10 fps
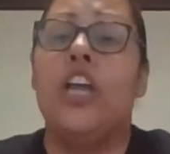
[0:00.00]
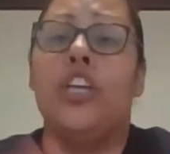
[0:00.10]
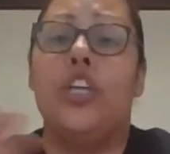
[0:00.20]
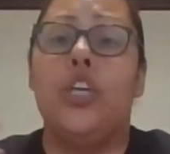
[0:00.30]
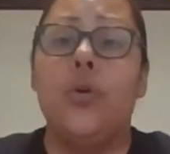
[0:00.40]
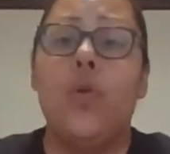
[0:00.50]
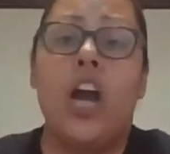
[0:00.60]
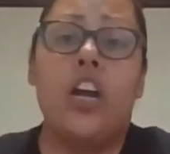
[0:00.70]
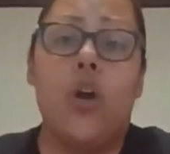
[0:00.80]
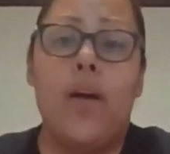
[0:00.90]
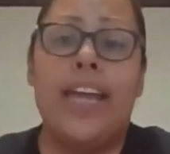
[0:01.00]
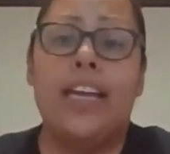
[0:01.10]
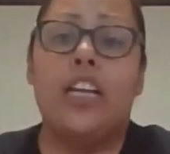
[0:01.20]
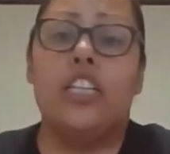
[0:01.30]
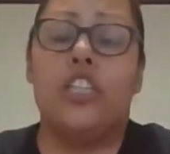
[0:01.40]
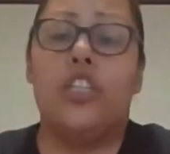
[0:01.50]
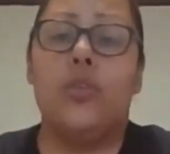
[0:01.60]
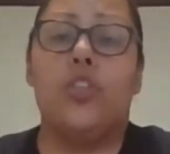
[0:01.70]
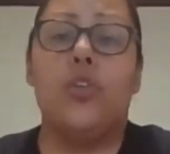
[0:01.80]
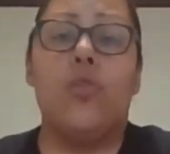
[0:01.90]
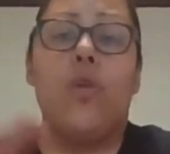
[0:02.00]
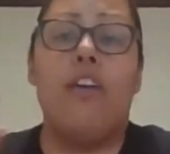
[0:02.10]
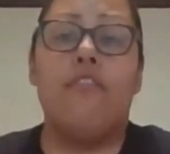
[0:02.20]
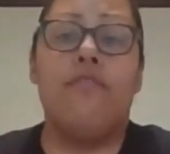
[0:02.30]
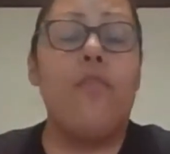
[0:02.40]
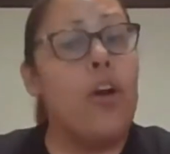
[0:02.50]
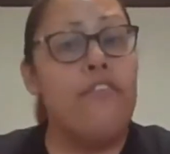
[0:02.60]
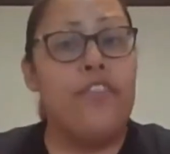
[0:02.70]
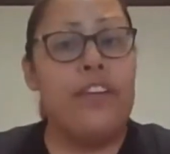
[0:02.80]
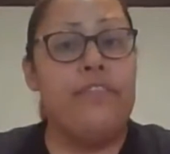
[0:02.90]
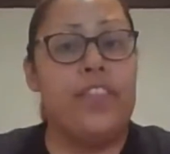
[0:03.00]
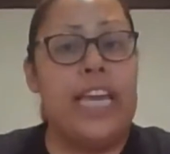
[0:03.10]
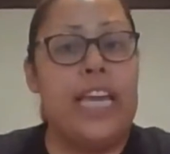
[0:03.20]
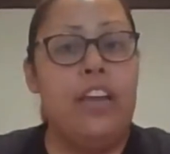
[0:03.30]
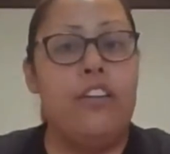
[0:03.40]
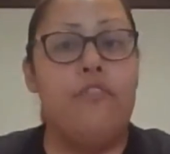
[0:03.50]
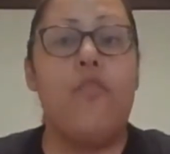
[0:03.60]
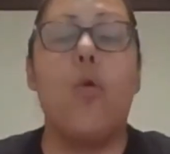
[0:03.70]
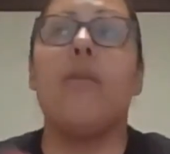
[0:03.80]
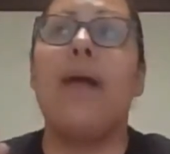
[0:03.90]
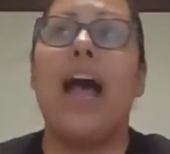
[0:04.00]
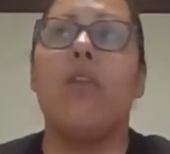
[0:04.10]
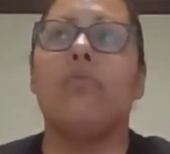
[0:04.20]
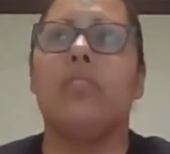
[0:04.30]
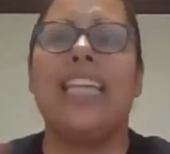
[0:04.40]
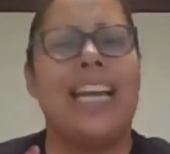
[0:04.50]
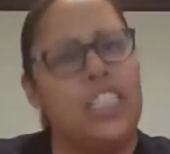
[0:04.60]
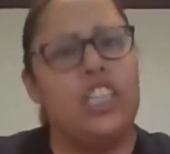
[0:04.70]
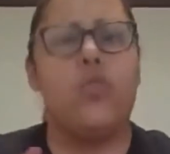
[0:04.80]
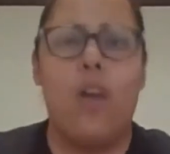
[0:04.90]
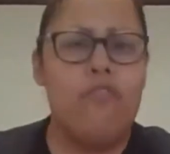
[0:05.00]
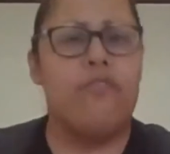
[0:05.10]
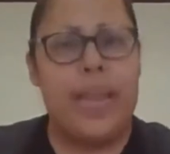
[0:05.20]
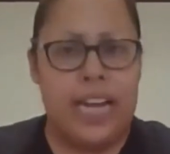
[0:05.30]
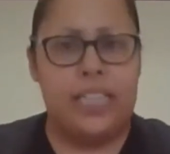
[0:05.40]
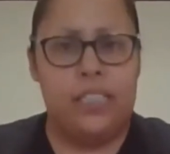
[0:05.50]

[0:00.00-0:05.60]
you are going to do 450 for about 10 to 12 minutes,